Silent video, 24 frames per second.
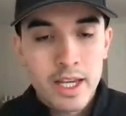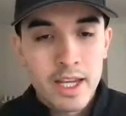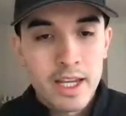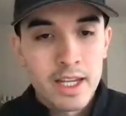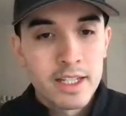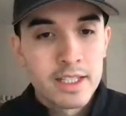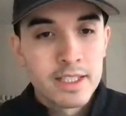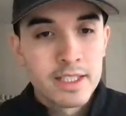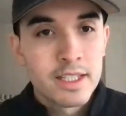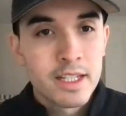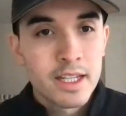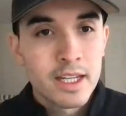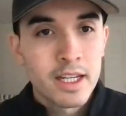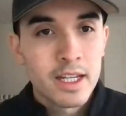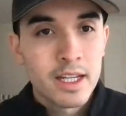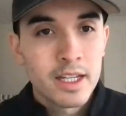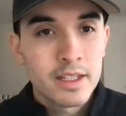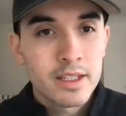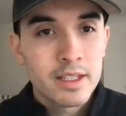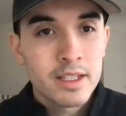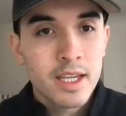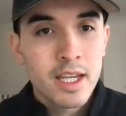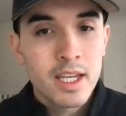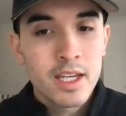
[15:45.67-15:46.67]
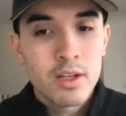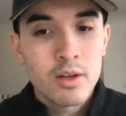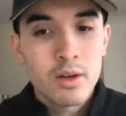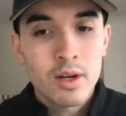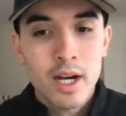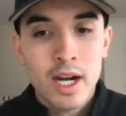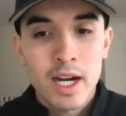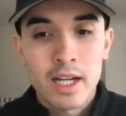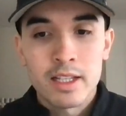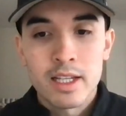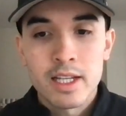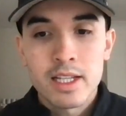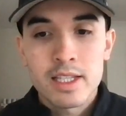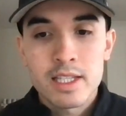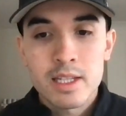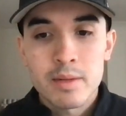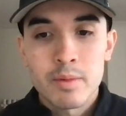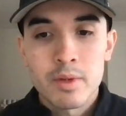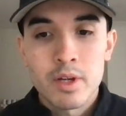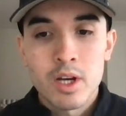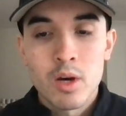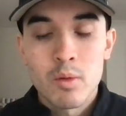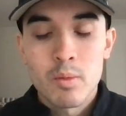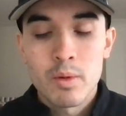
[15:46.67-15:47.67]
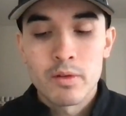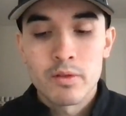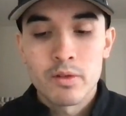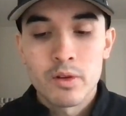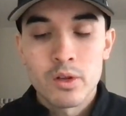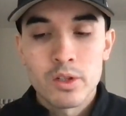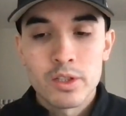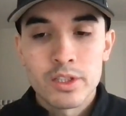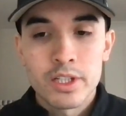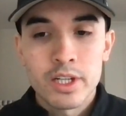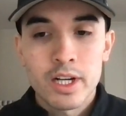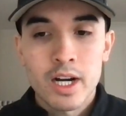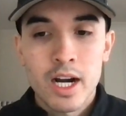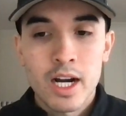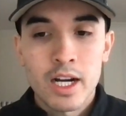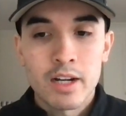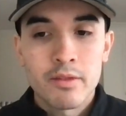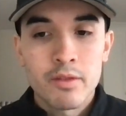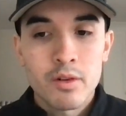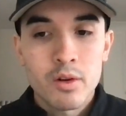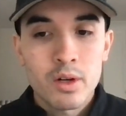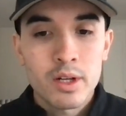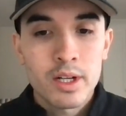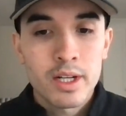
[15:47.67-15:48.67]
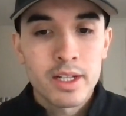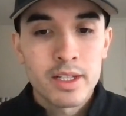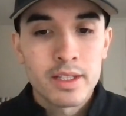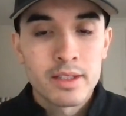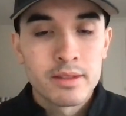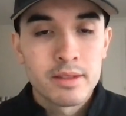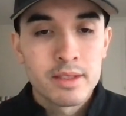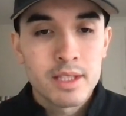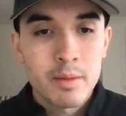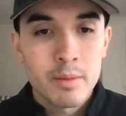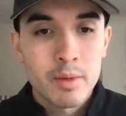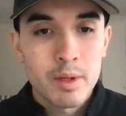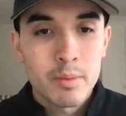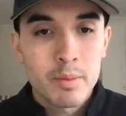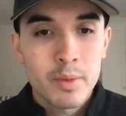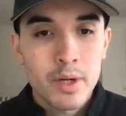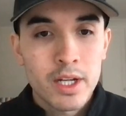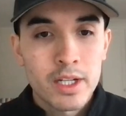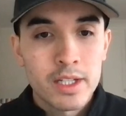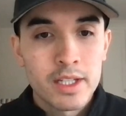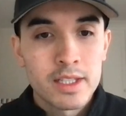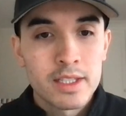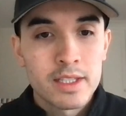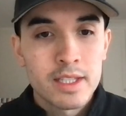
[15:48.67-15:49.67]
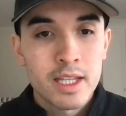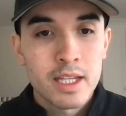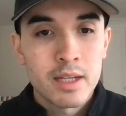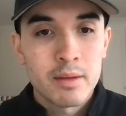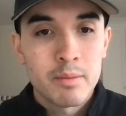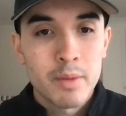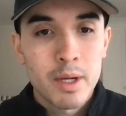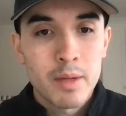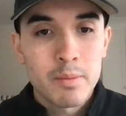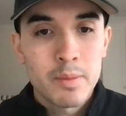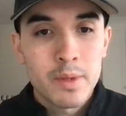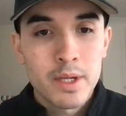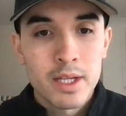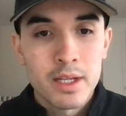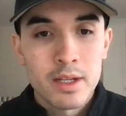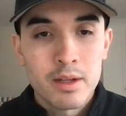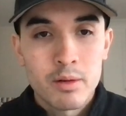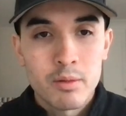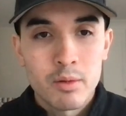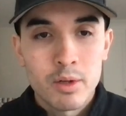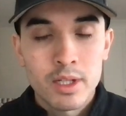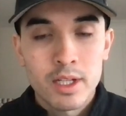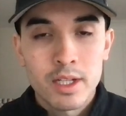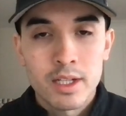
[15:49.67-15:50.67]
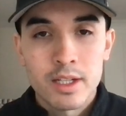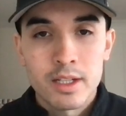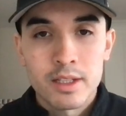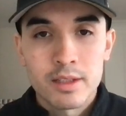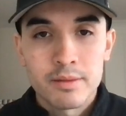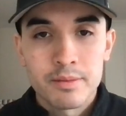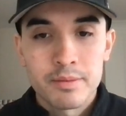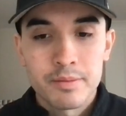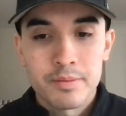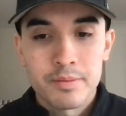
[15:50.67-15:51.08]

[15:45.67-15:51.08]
And uh, can you highlight some of the open roles you're hiring for and some of the projects they might be working on?